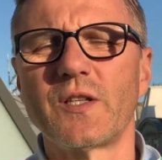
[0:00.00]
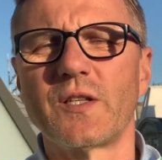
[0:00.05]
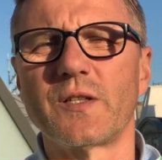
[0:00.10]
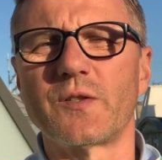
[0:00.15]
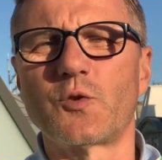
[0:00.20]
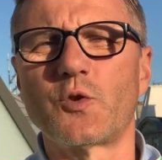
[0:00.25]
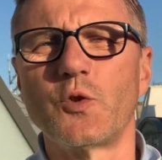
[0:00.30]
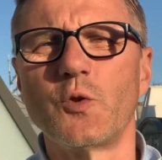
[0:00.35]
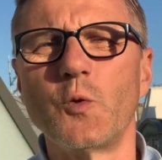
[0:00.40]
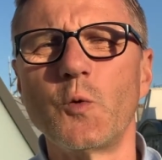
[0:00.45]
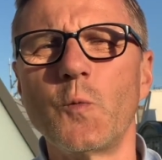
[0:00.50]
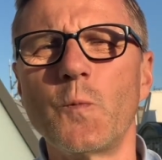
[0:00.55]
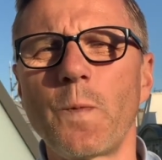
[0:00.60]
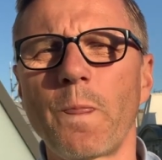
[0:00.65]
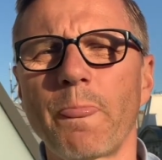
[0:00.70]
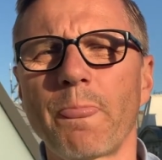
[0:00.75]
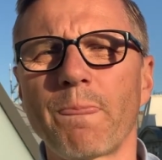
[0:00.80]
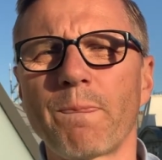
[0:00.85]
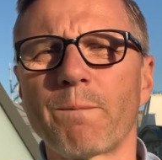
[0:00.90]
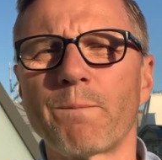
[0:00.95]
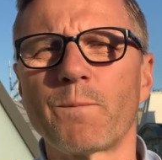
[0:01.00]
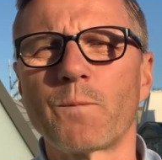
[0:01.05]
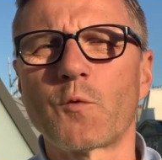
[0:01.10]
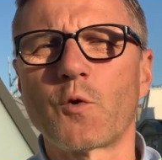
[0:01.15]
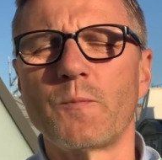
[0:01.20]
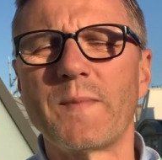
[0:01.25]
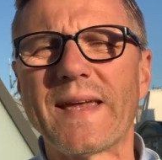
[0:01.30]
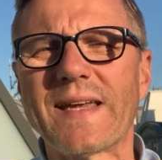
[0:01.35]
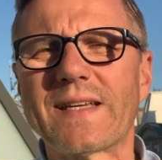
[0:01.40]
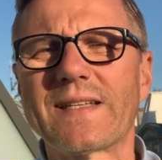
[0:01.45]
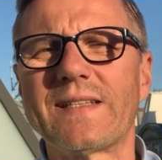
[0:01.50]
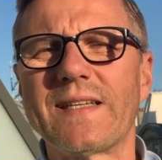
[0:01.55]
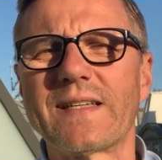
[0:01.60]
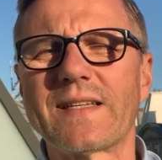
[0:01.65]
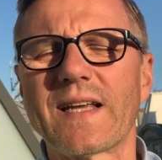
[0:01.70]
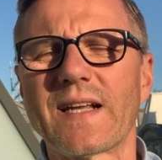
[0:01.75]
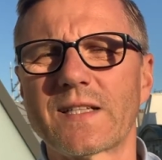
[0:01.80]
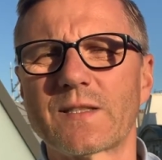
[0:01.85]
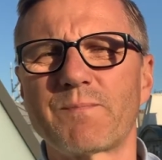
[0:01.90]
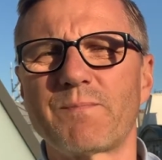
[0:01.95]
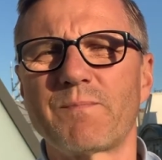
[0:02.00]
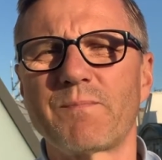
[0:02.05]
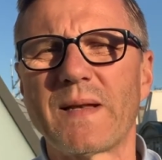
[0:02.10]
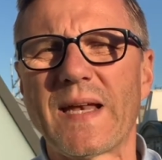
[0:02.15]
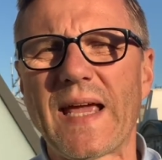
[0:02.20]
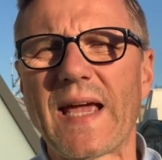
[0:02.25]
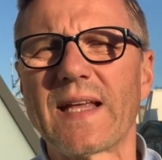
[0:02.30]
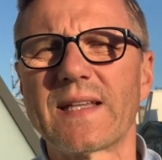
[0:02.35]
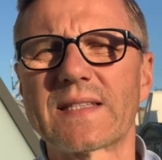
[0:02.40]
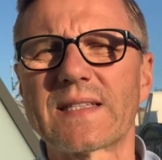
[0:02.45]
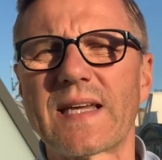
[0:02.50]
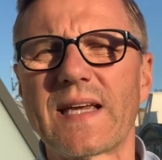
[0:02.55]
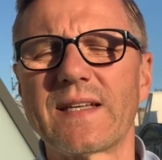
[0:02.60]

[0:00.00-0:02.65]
to make detailed plans.